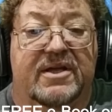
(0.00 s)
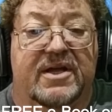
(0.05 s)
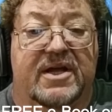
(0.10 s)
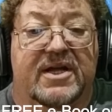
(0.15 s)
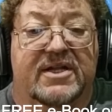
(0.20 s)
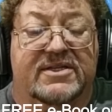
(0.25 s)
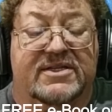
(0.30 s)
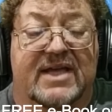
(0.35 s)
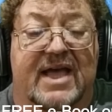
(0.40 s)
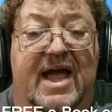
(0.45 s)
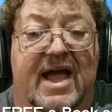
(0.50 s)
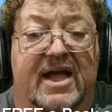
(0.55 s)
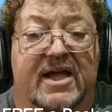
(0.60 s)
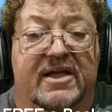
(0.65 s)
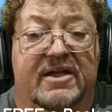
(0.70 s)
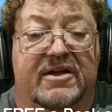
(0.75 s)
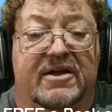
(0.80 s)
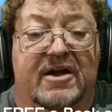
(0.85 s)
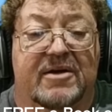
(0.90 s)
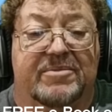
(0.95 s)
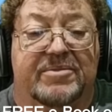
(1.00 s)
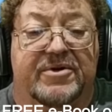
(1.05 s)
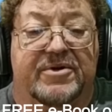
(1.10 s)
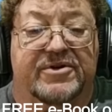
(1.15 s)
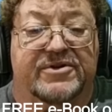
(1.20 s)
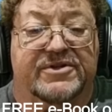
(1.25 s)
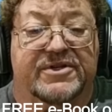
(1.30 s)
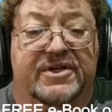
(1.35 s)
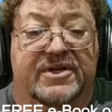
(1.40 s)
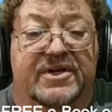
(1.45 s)
attack a
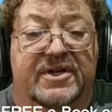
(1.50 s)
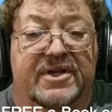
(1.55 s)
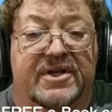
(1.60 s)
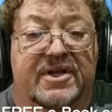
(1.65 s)
person.